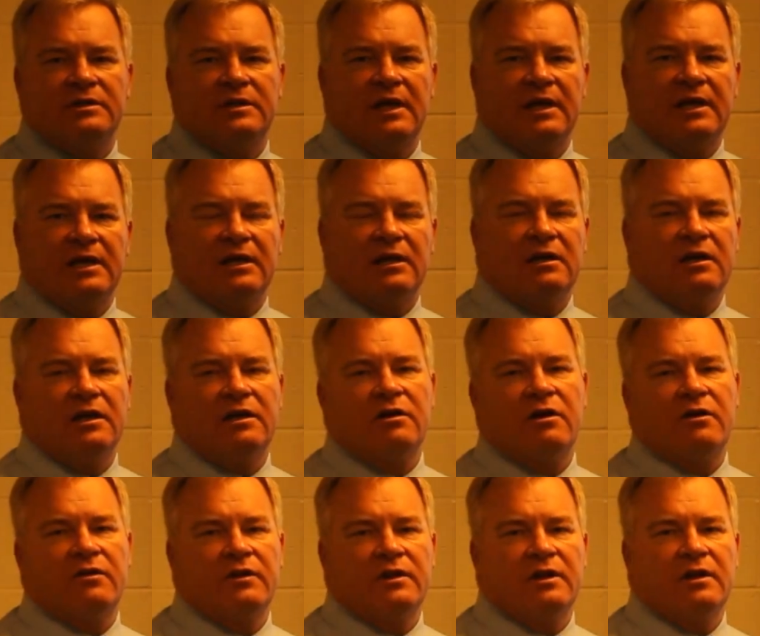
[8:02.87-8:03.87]
They can click
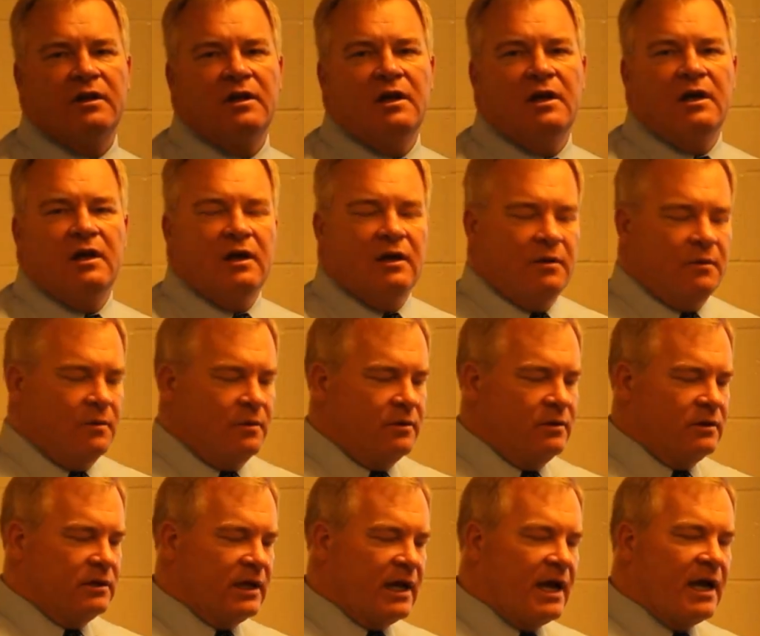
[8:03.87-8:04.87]
on the
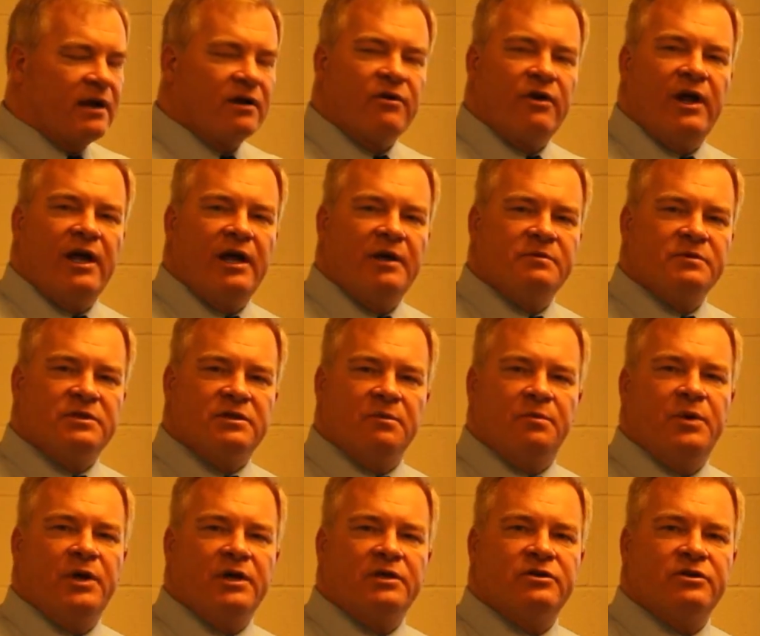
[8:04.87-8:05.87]
diagrams, the
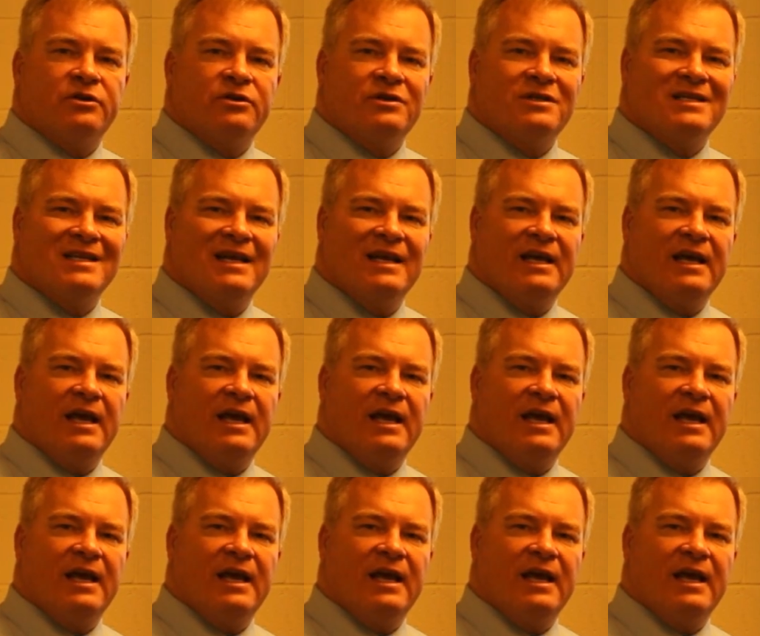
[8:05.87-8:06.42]
pictures,